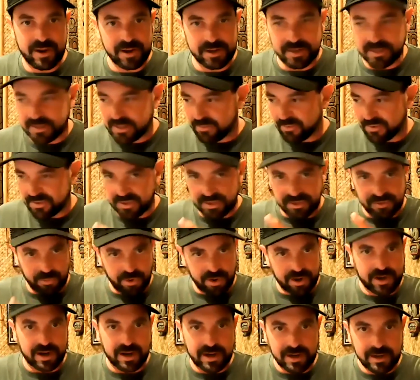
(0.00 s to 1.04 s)
it because it was just
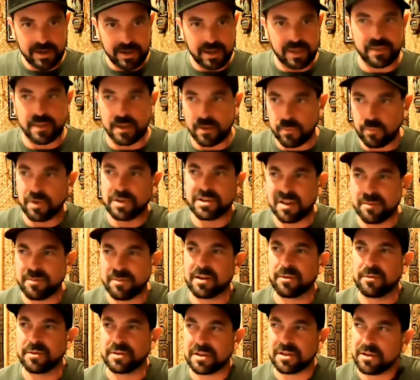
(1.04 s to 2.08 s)
working. And then when
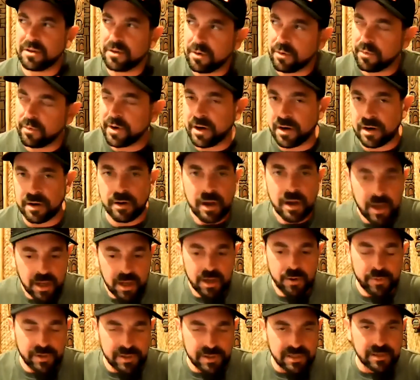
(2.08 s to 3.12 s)
something was a little weird,
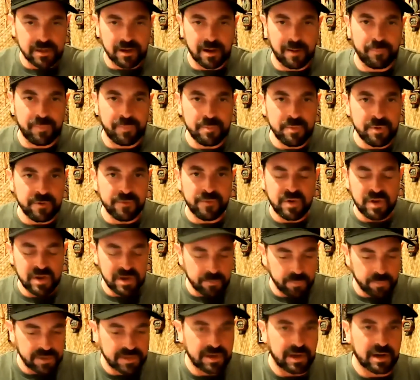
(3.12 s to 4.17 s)
we'd stop the movie
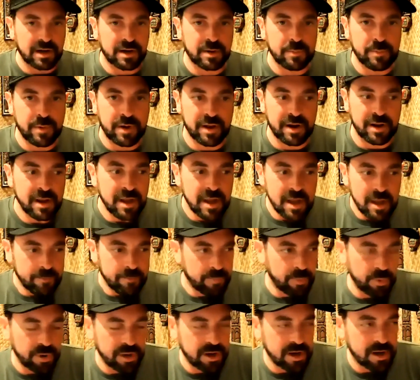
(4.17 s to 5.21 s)
and we talk about it. But
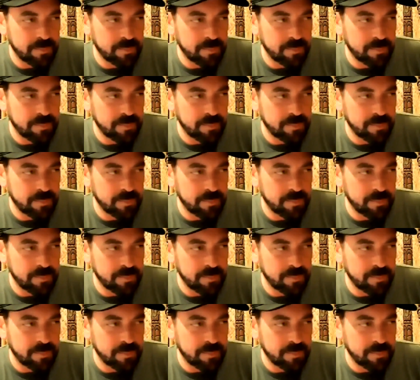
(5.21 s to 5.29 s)
we ended